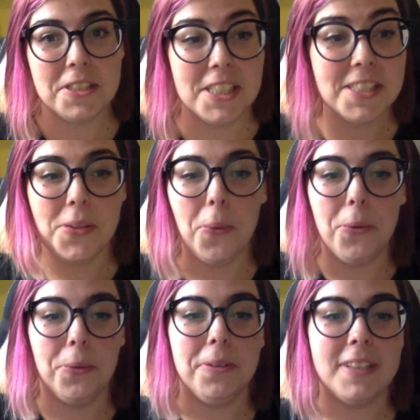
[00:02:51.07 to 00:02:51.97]
she's so
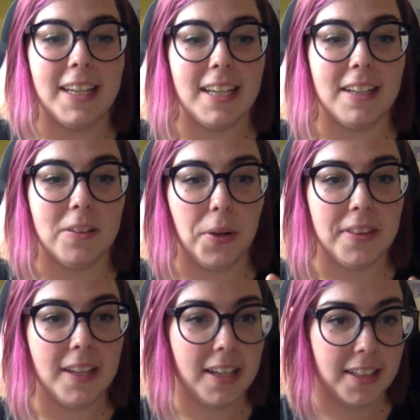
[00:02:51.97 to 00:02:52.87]
cool. One
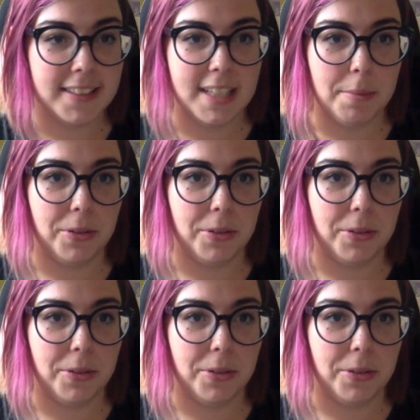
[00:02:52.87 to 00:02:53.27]
thing I gotta say about